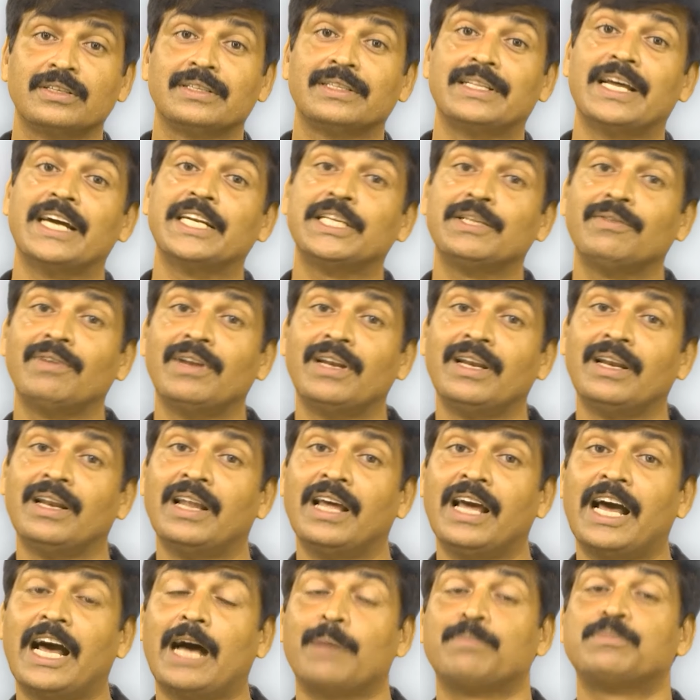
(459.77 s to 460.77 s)
that will
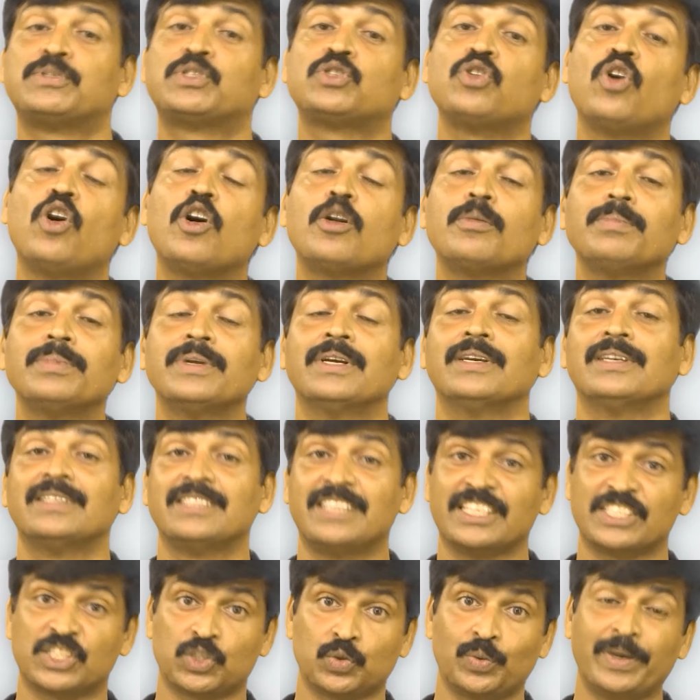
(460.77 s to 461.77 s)

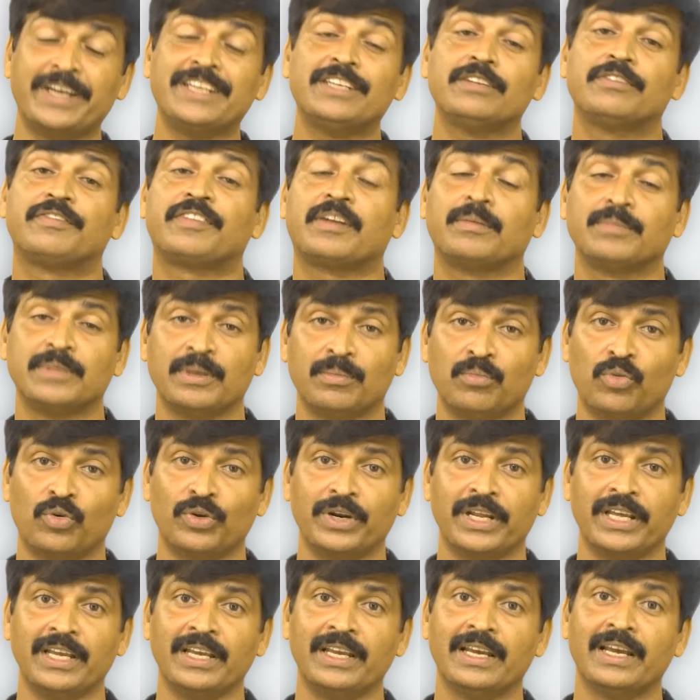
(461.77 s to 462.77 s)
absorb the sweat from the
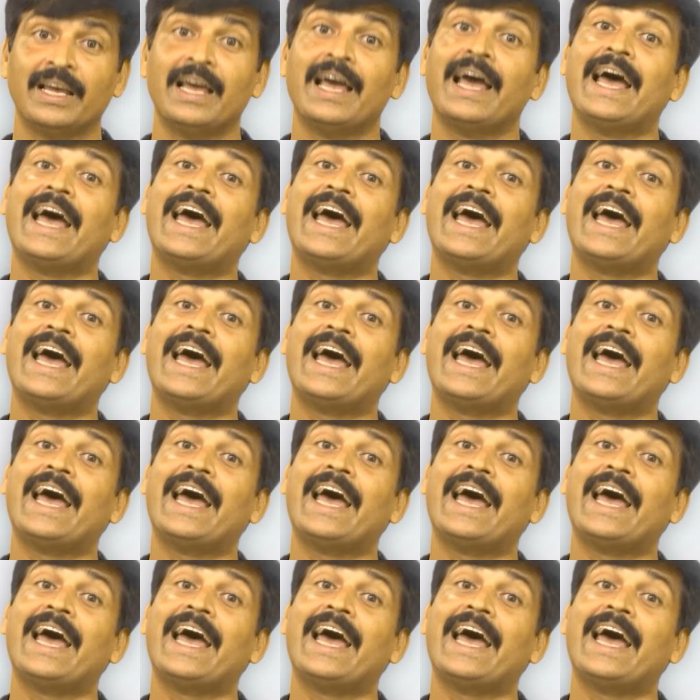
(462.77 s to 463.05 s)
body